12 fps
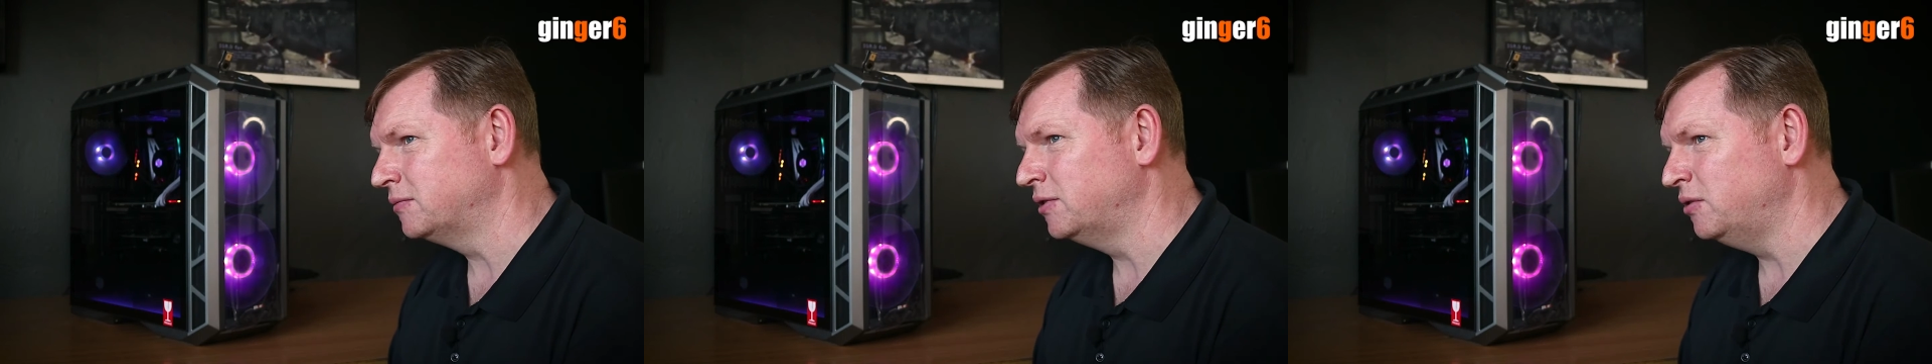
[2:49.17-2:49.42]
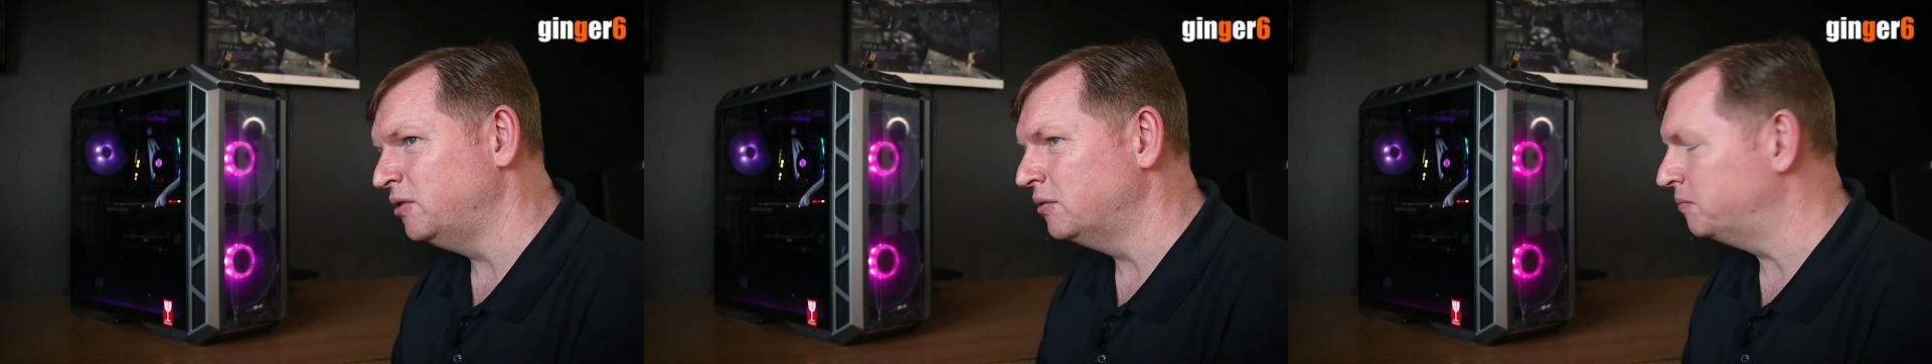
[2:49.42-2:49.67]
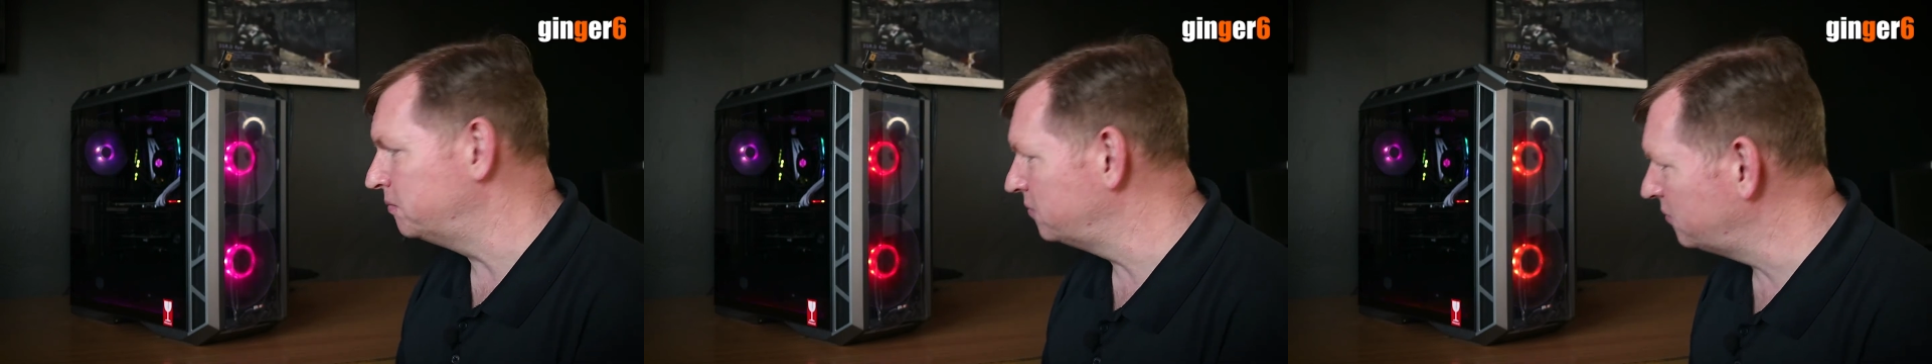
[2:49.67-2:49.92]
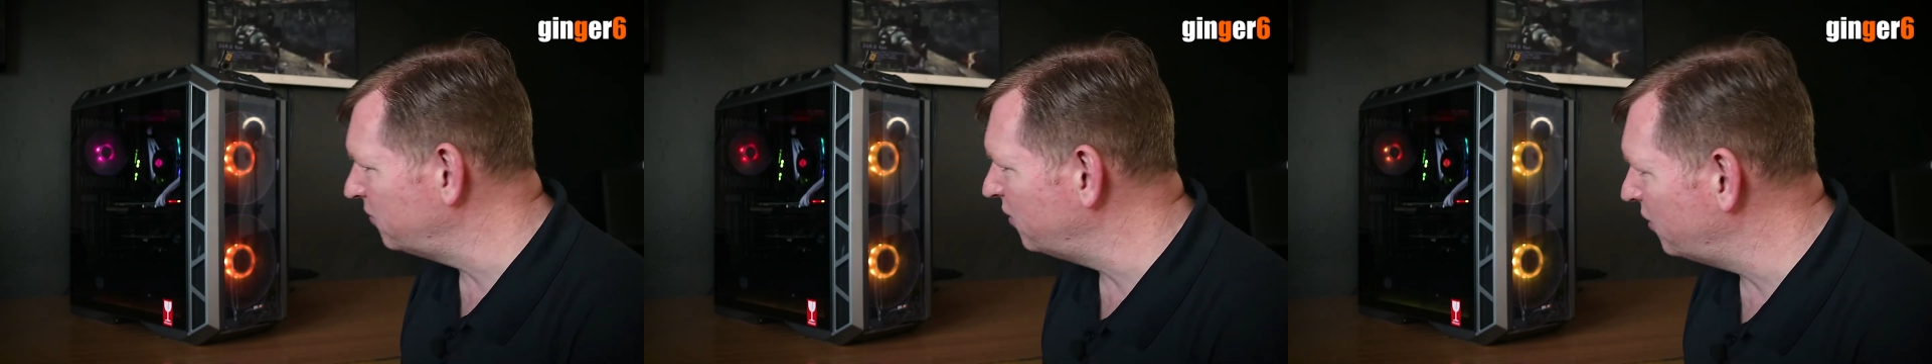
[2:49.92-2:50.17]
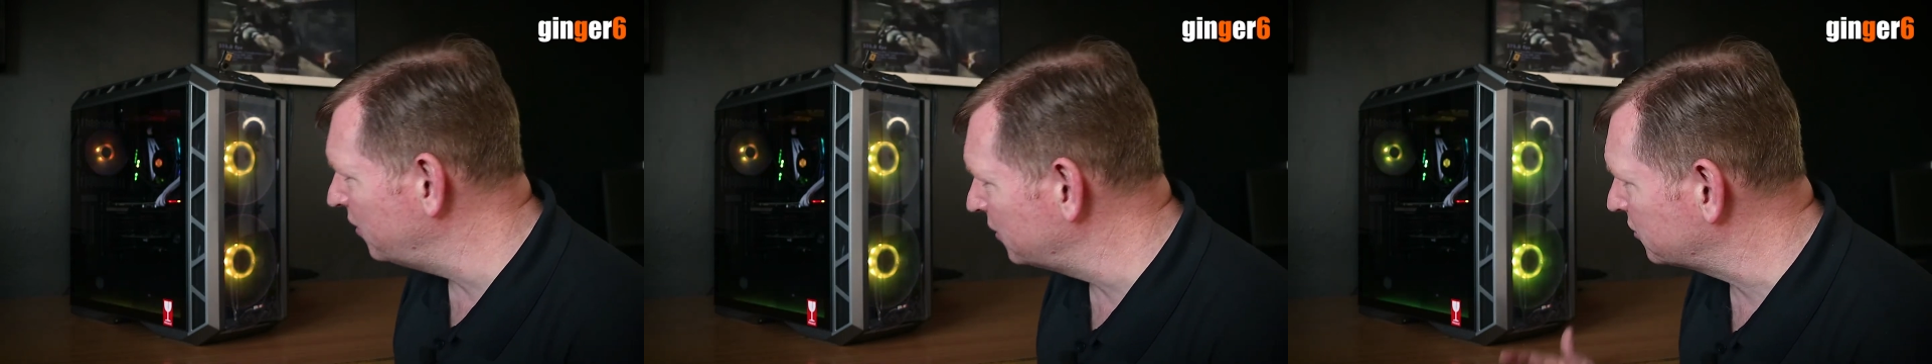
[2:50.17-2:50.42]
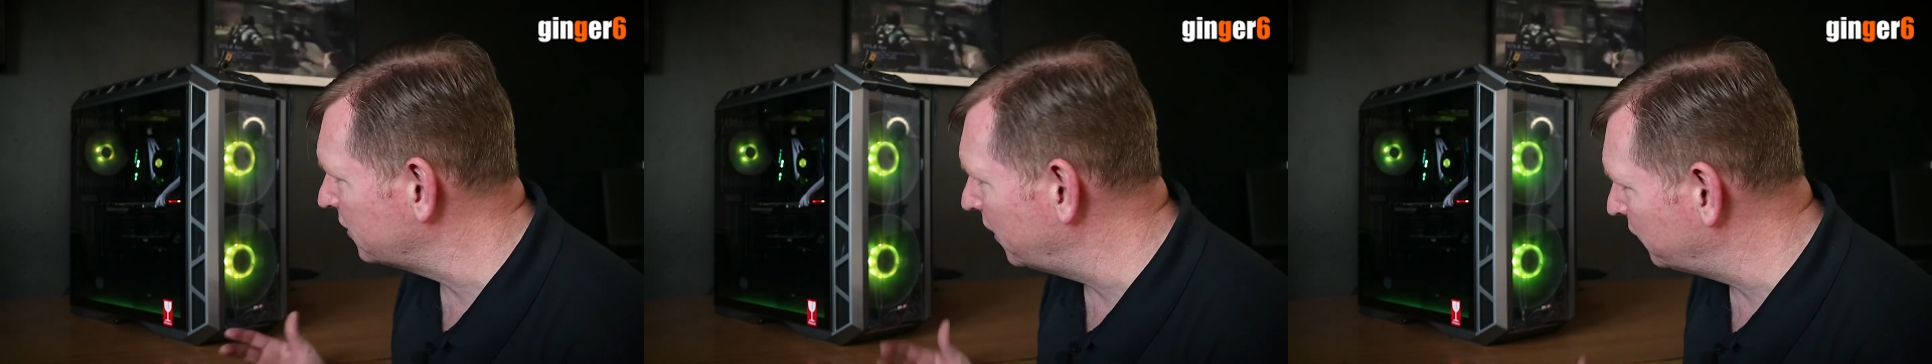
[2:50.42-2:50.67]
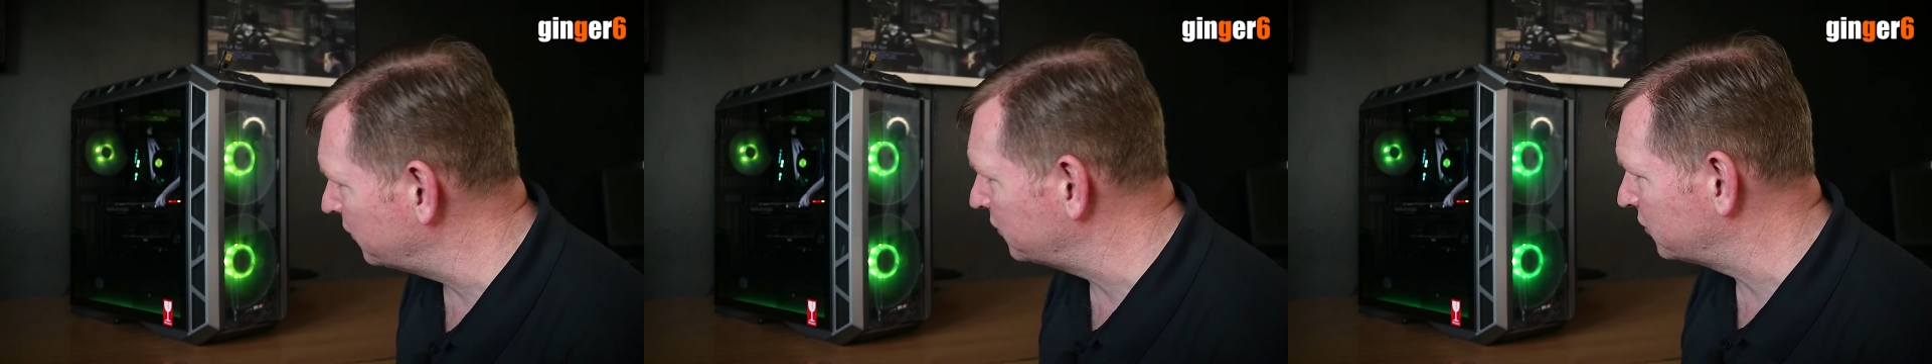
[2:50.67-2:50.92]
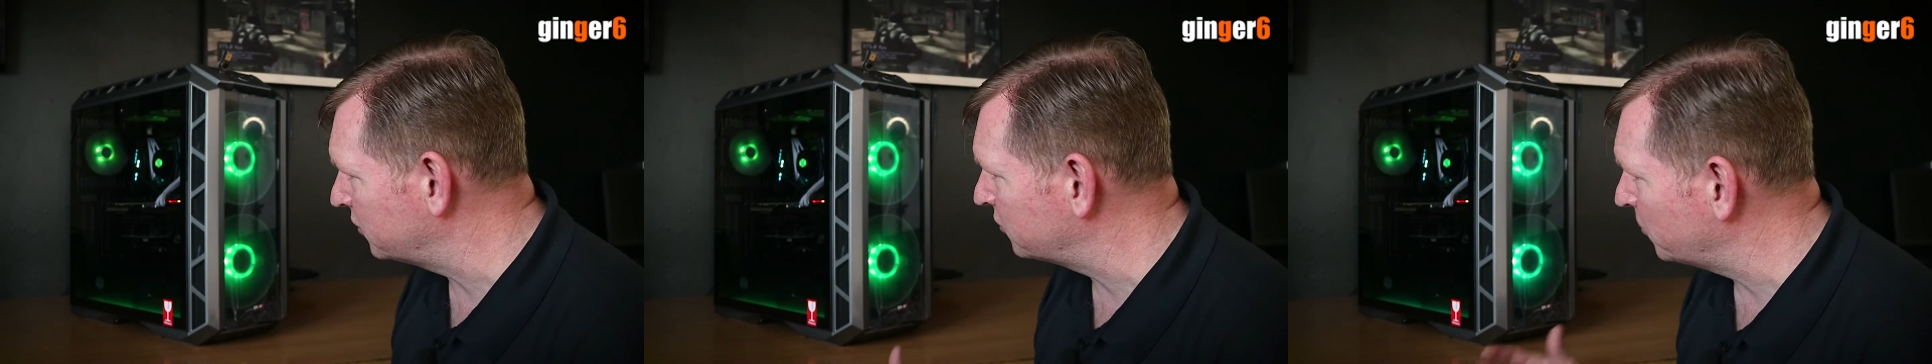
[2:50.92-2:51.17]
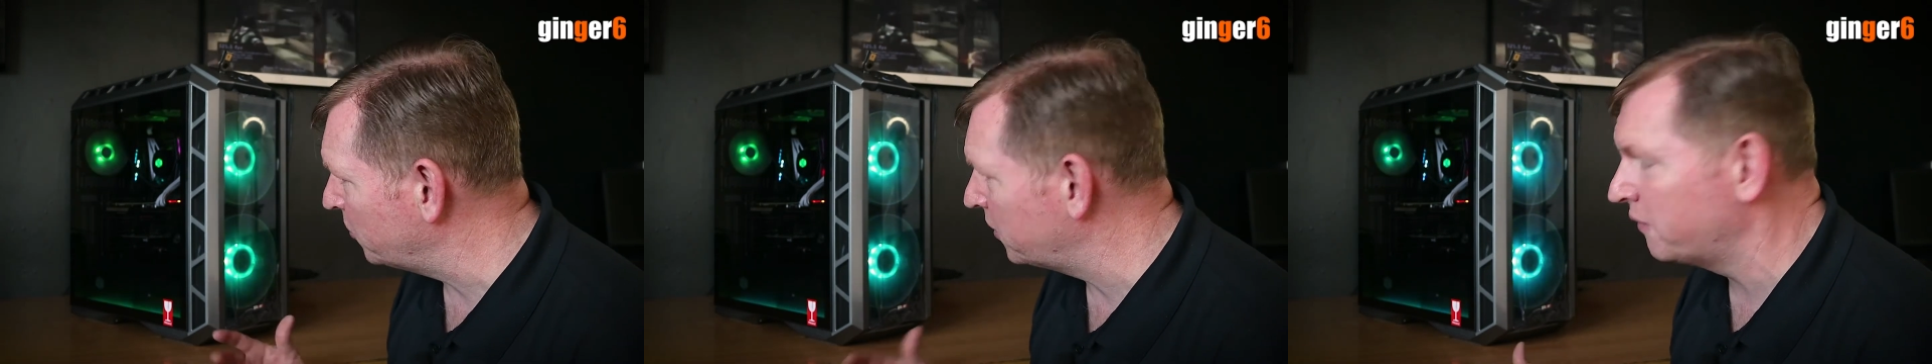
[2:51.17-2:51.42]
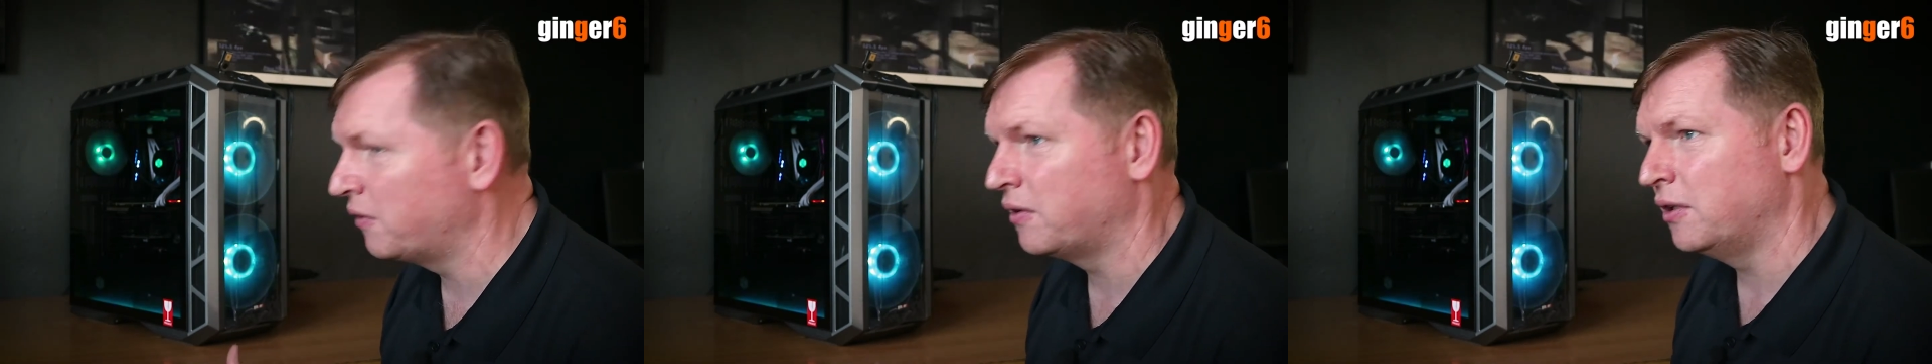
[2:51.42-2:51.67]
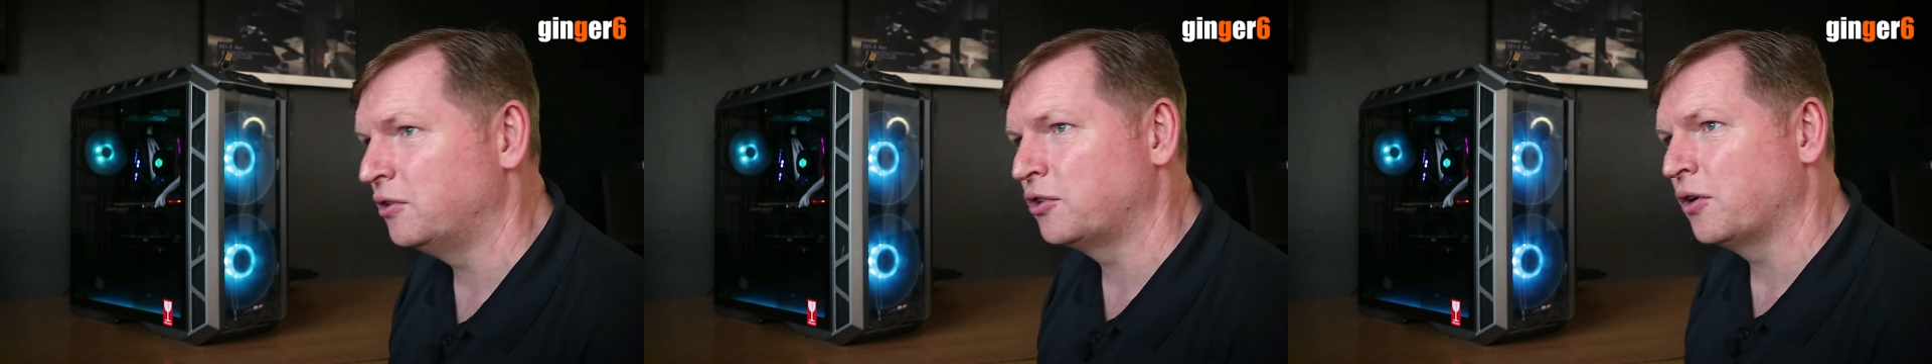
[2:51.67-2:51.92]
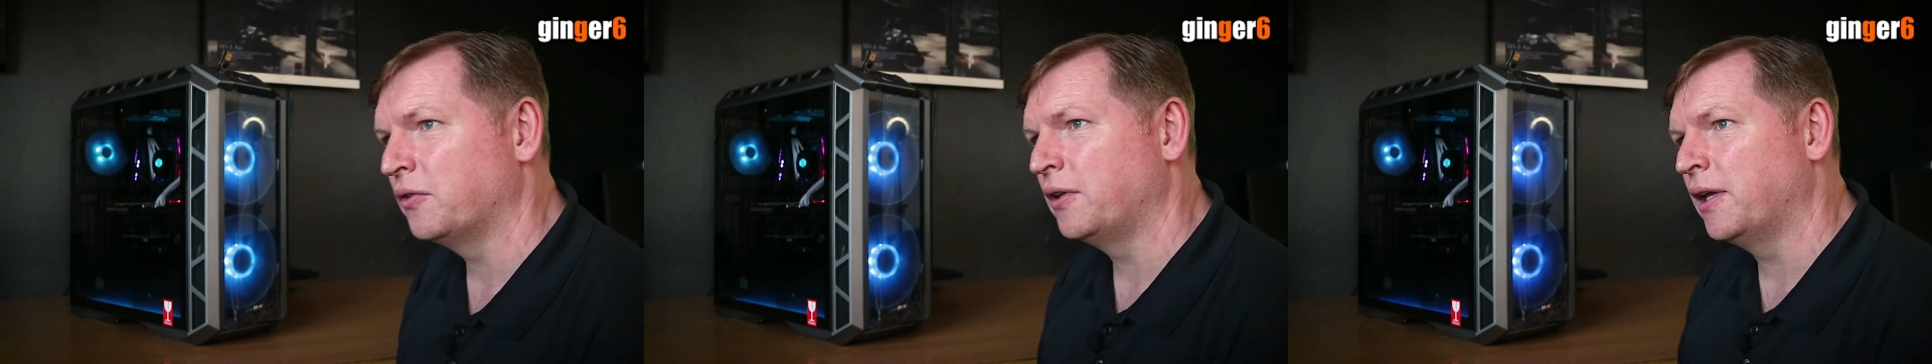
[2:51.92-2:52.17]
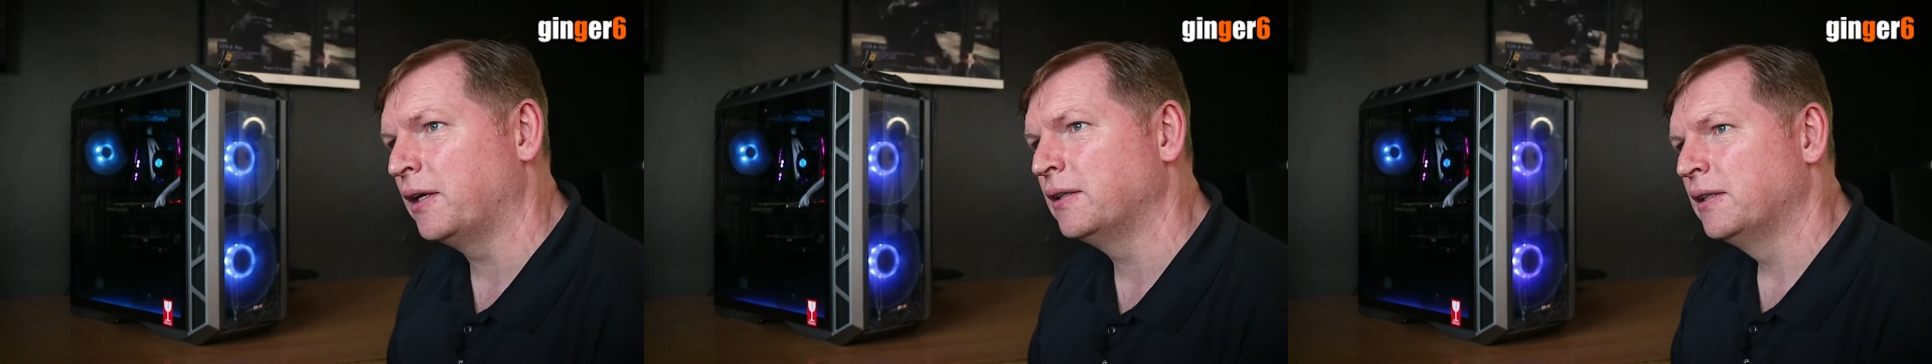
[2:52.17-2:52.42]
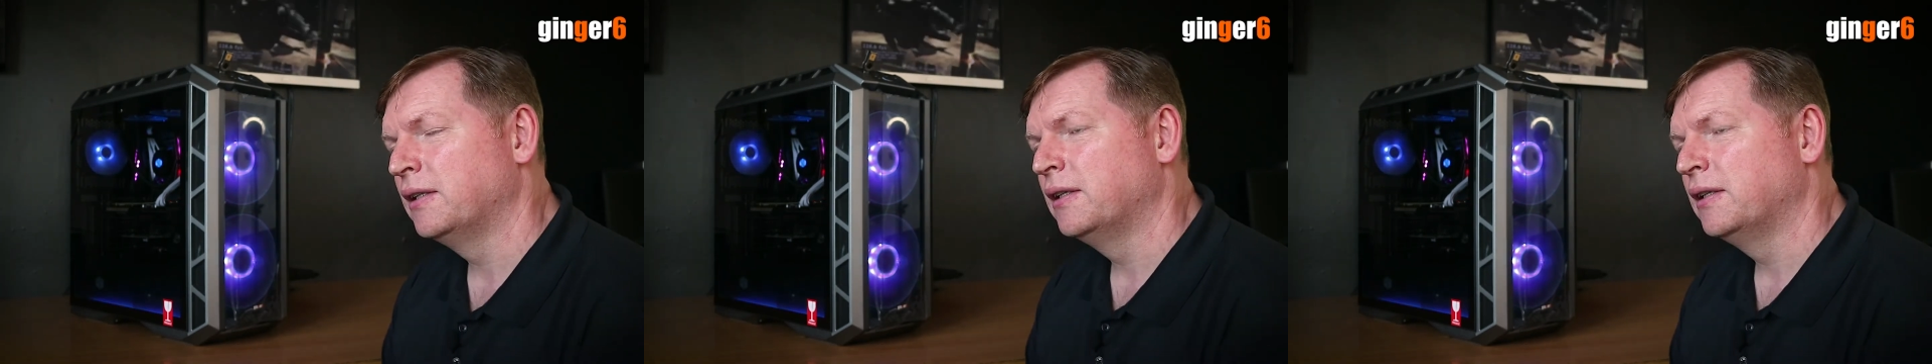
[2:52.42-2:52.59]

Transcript: You, you, this level of system, with everything he has got in there,